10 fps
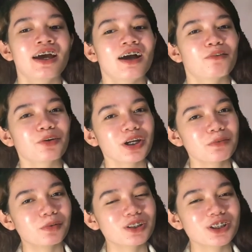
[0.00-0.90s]
were
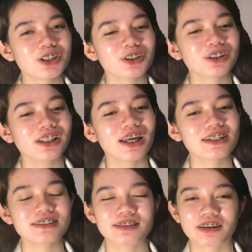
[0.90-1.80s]
able to
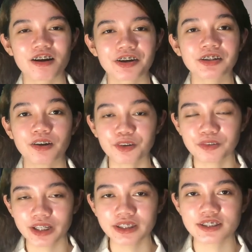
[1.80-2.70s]
utilize the current or
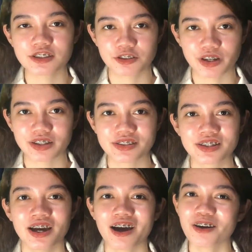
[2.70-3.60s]
latest trends
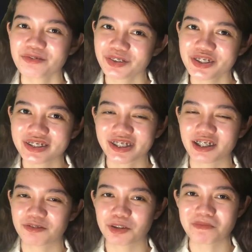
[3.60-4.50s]
of nursing
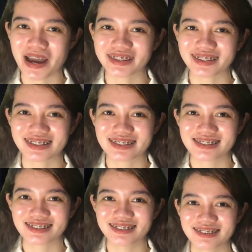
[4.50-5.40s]

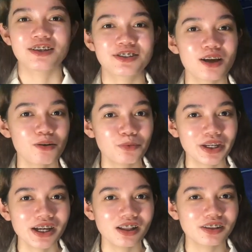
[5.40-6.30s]
informatics. So
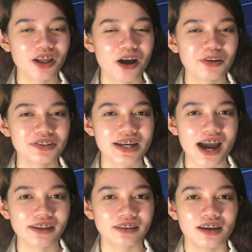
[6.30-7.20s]
we all know
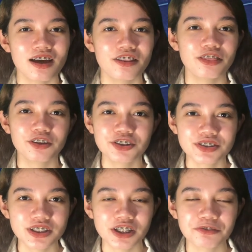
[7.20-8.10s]
that
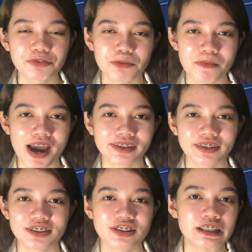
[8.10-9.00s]
nursing
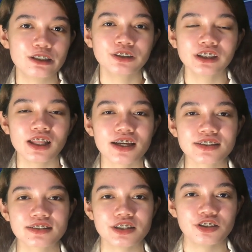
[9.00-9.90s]
informatics
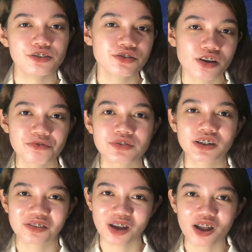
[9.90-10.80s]
utilize the use of
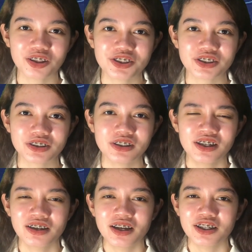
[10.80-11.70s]
technology.
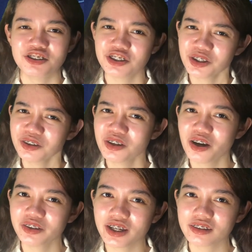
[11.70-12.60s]
Do you
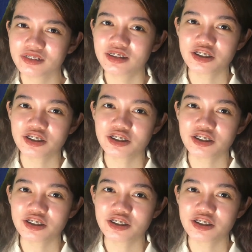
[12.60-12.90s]
know that the